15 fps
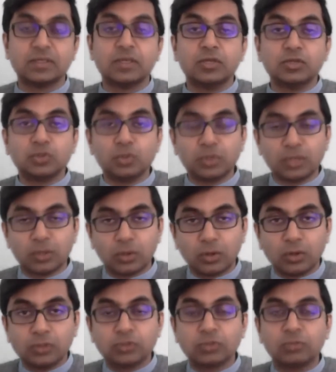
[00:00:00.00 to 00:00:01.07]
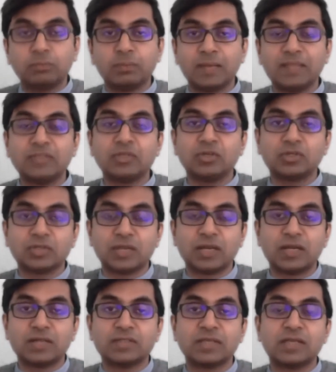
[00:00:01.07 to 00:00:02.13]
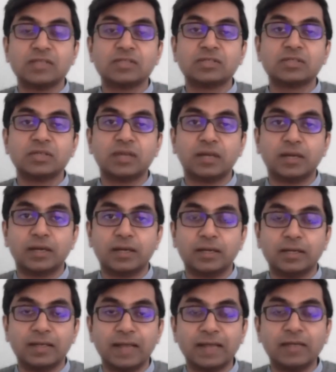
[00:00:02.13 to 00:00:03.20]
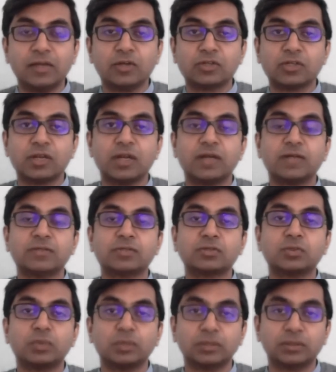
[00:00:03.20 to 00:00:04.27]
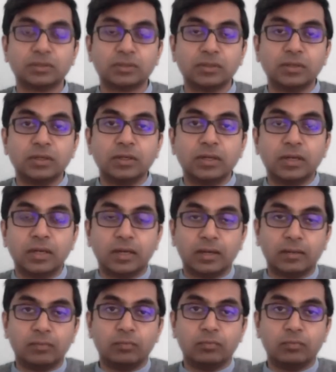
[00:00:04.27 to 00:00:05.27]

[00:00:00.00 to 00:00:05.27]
So you can also pledge your shares and uh, lend your shares to other uh,